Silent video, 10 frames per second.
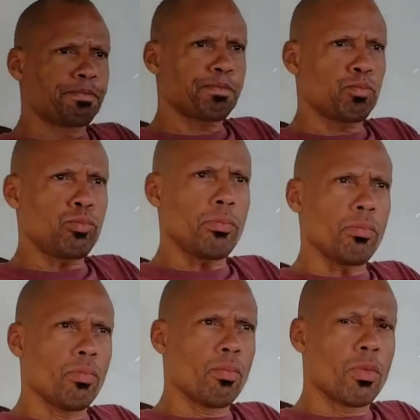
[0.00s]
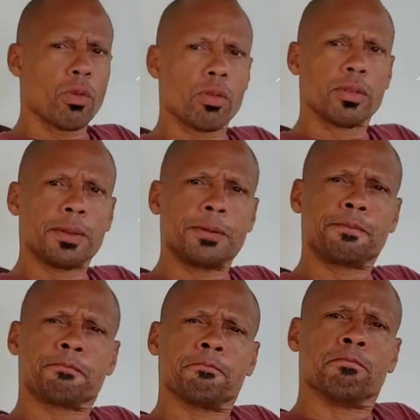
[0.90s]
But uh, Red, before we go,
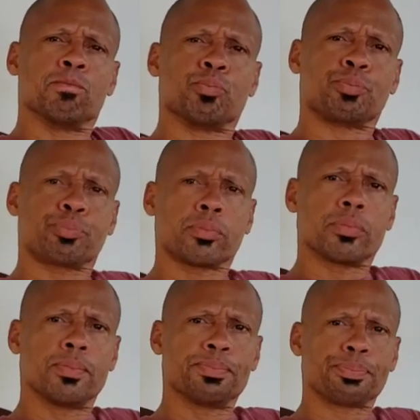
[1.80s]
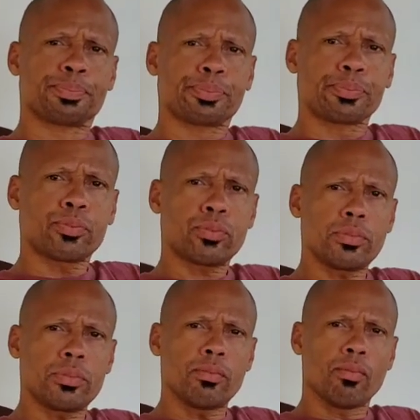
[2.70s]
is there anything else you want to tell the people
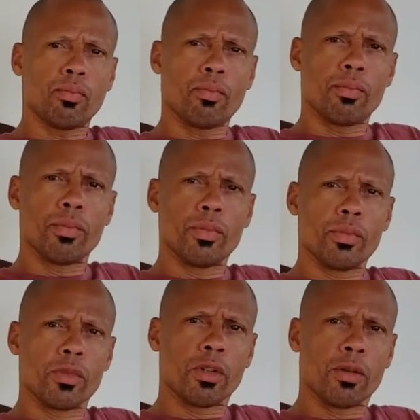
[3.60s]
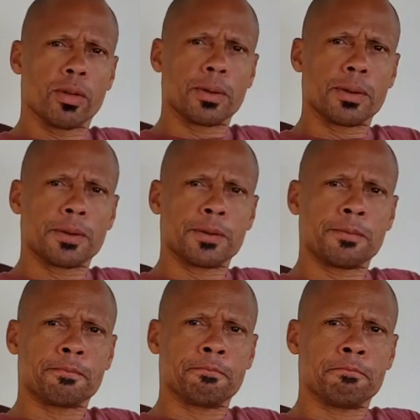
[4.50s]
as far as your channel? I haven't seen you putting any videos
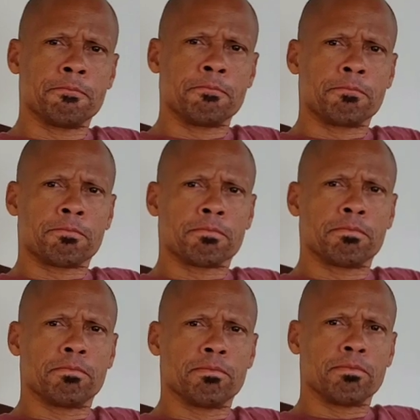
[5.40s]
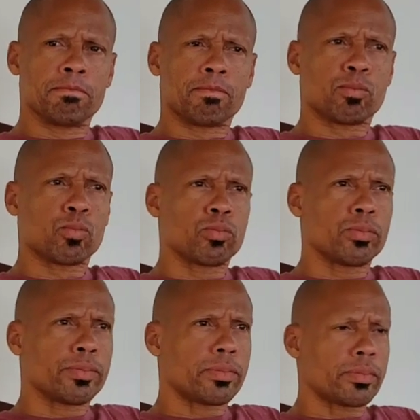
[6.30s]
up in a while. Are you still doing the, the
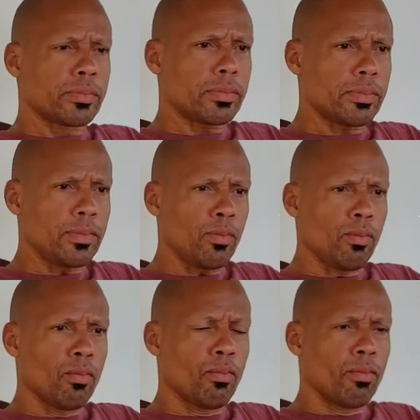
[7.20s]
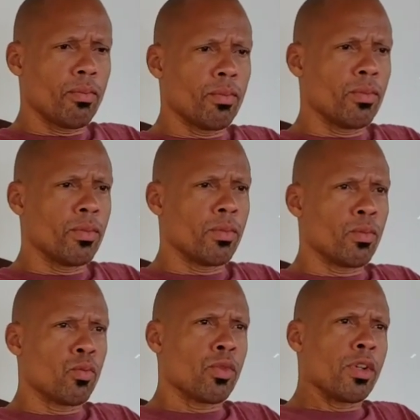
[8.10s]
YouTube, or you fell back from that,
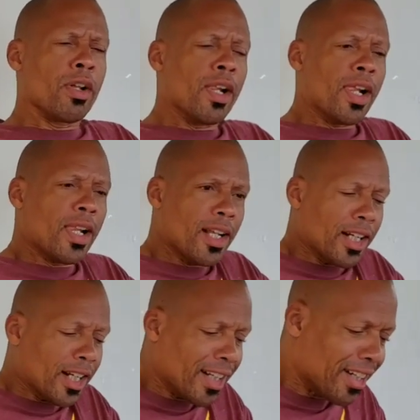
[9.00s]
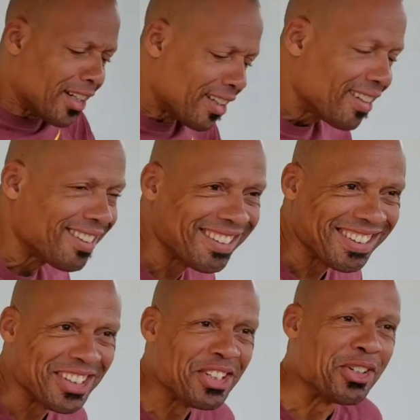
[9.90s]
or what's going on with you
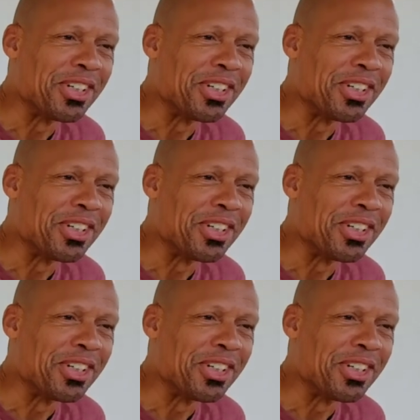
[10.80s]
otherwise?